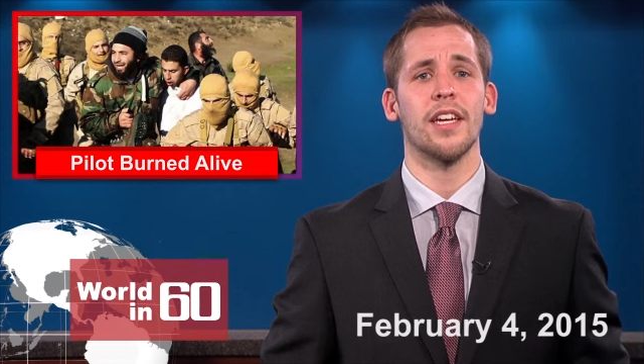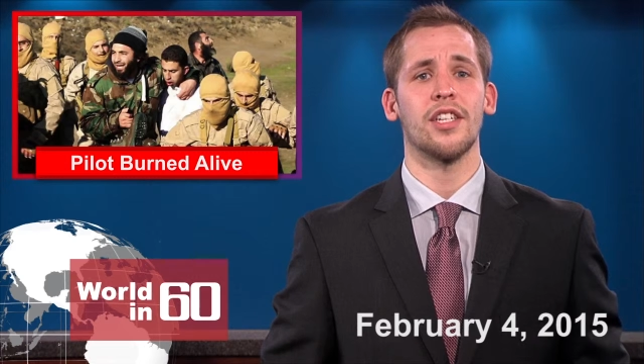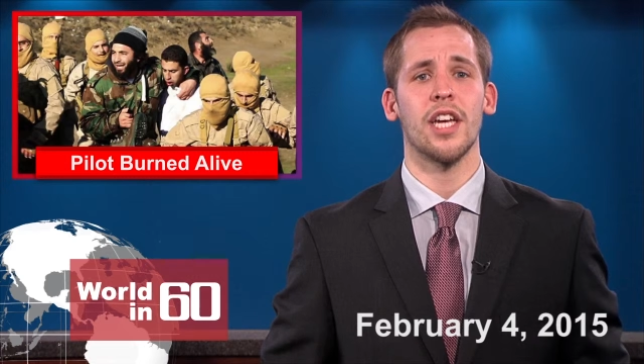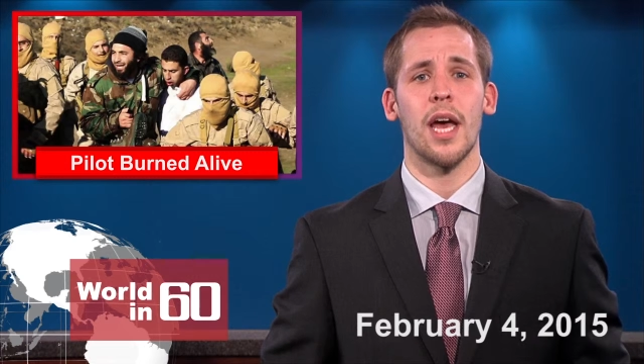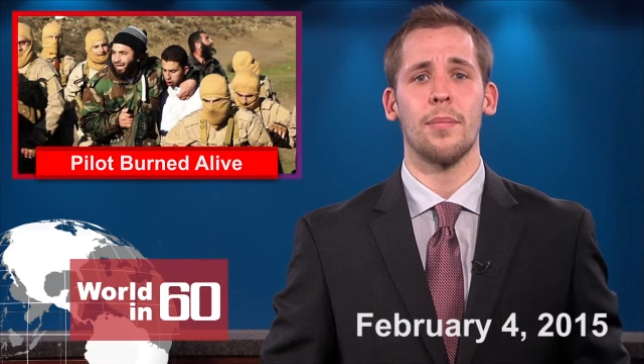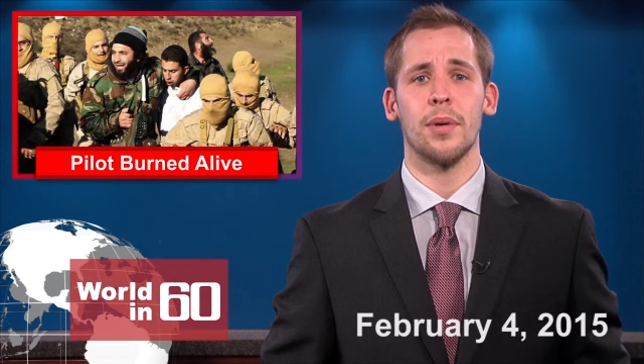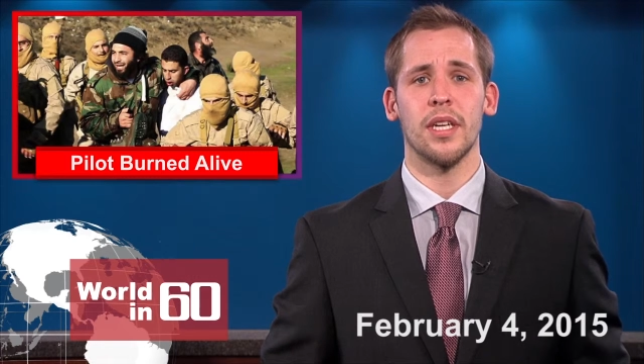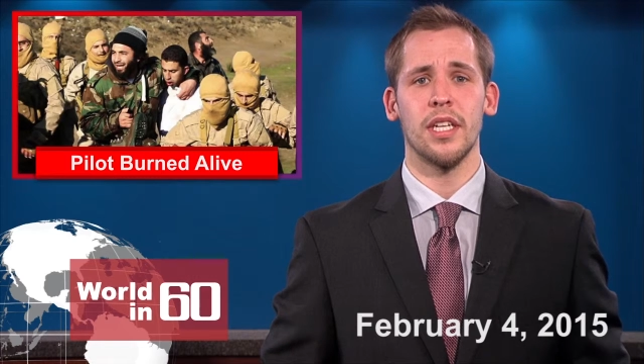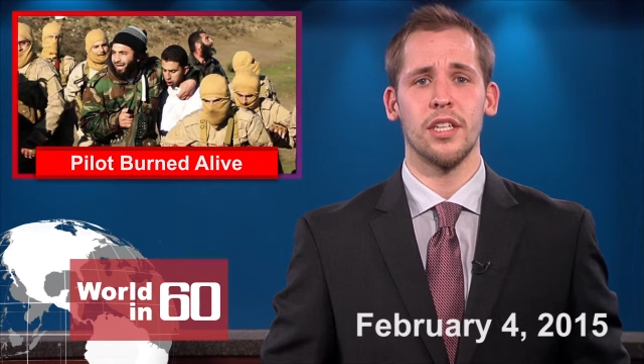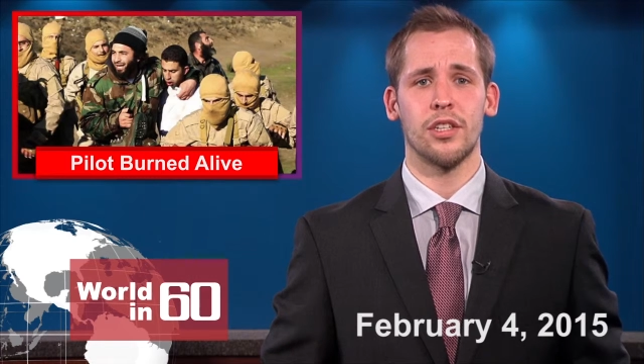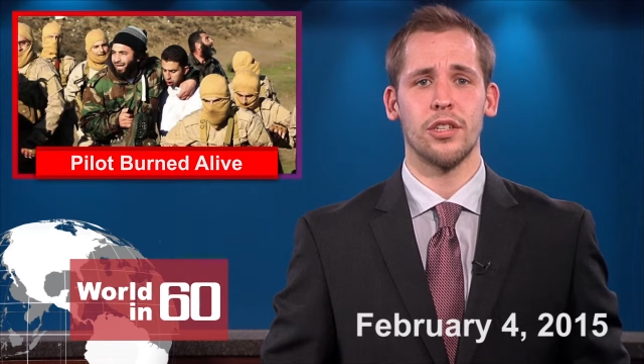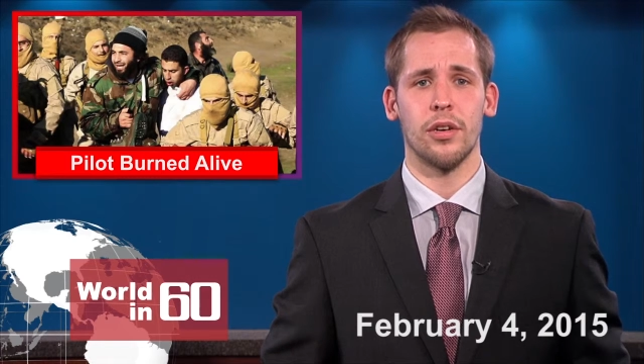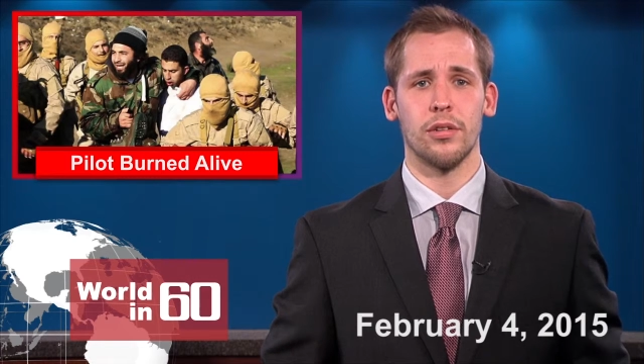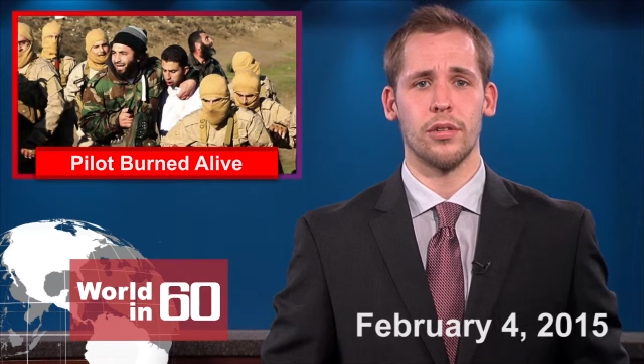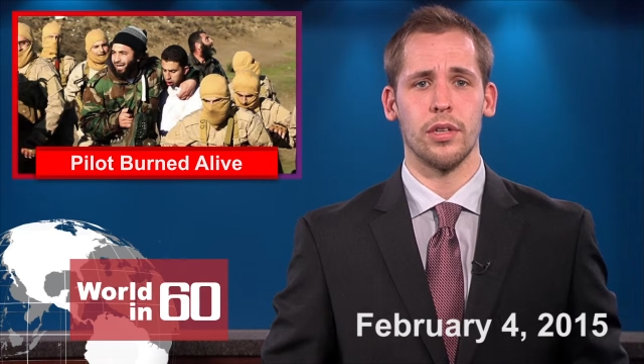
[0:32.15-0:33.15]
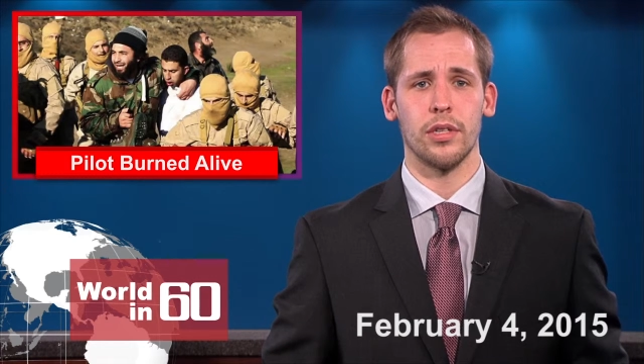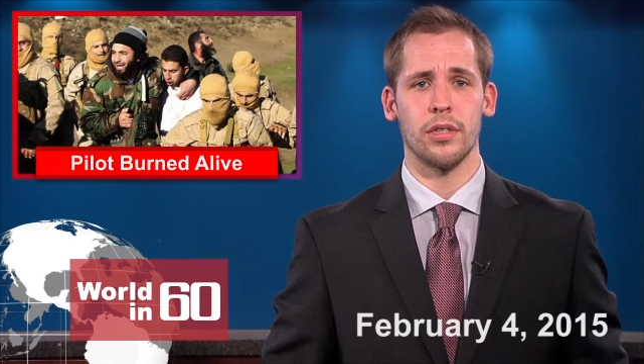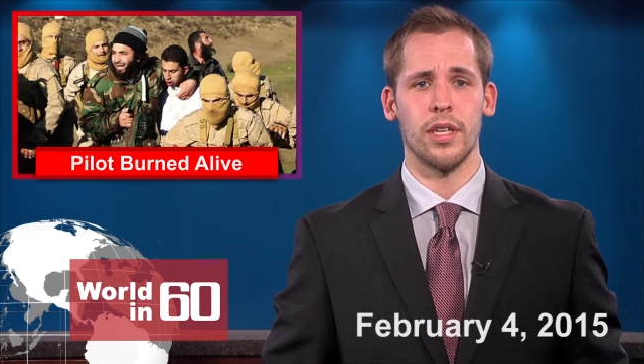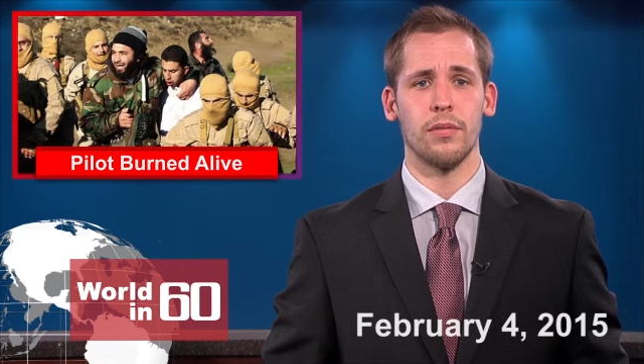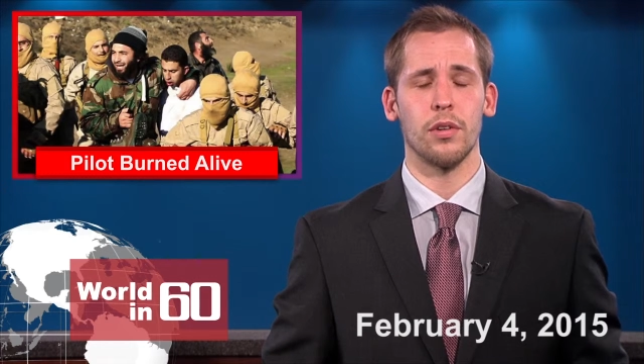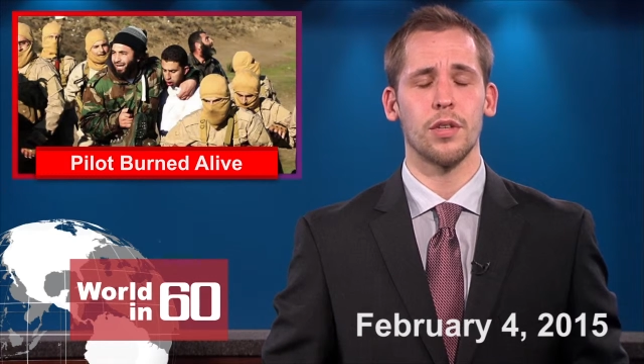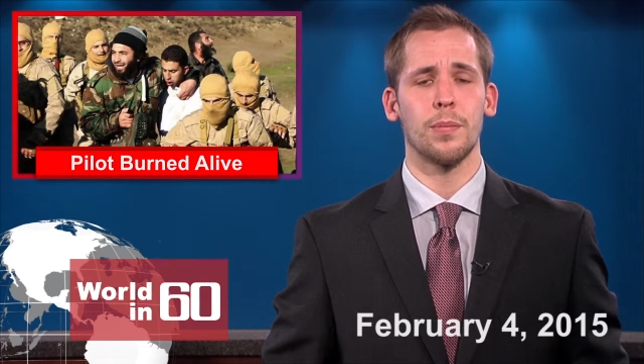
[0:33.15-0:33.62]
Japanese journalist.
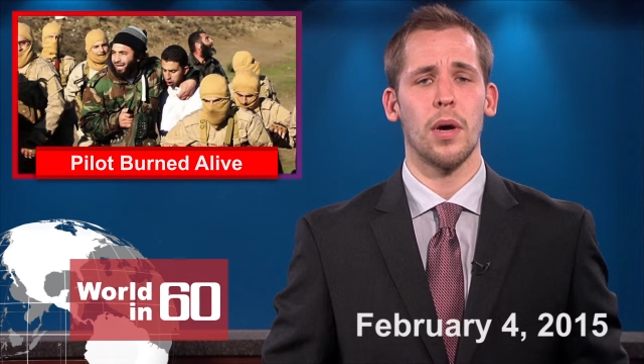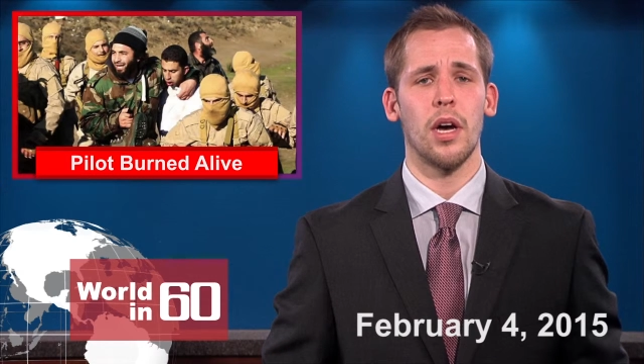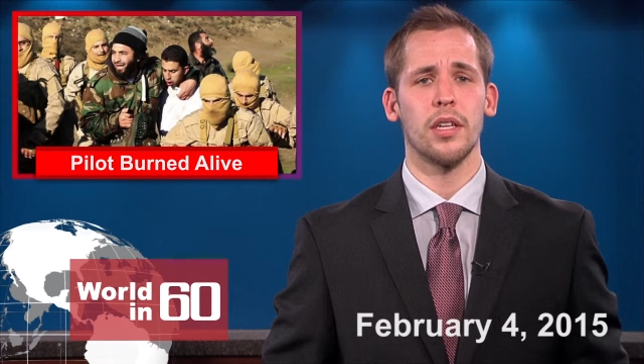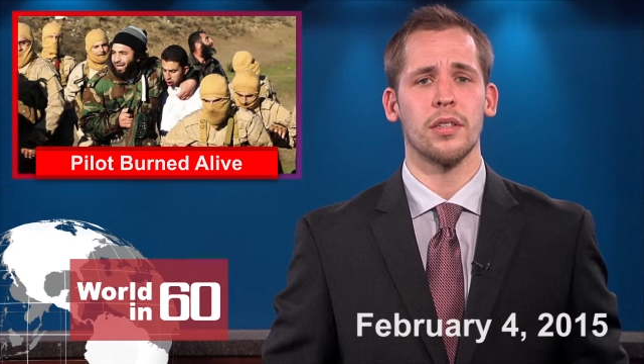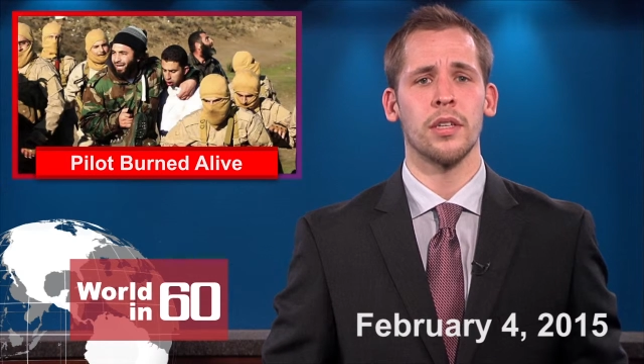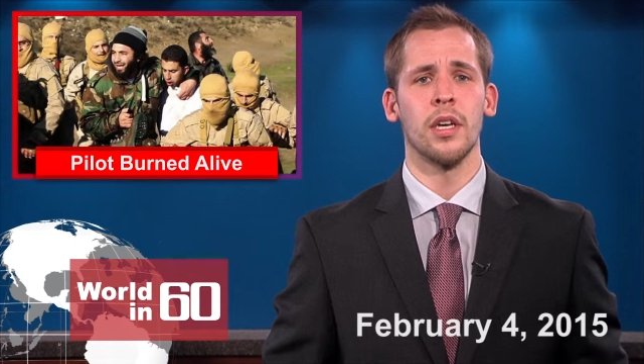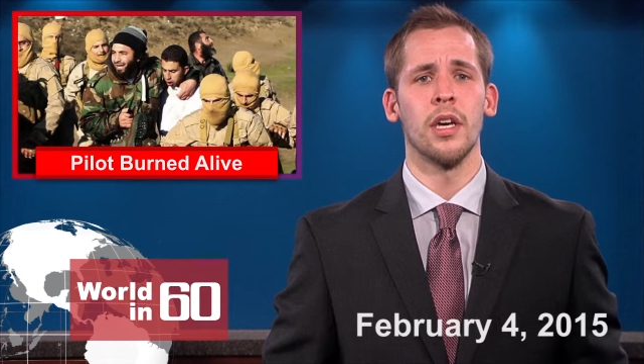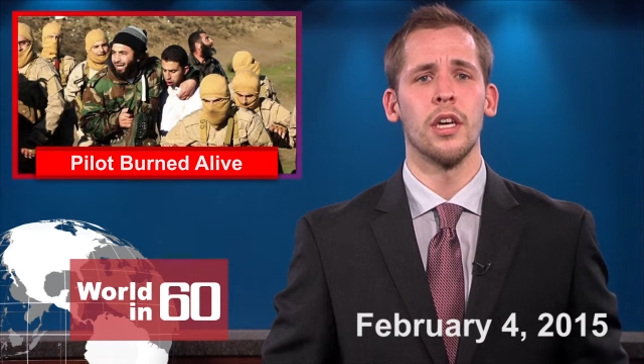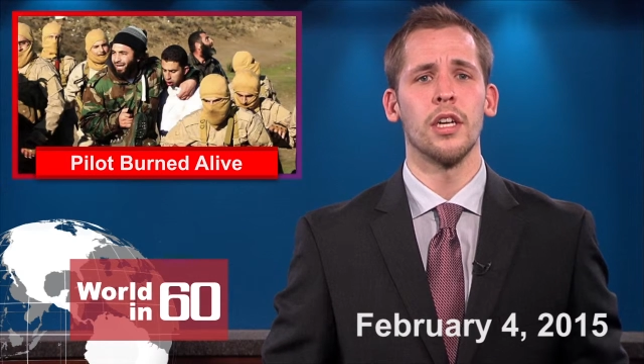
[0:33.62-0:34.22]
In response,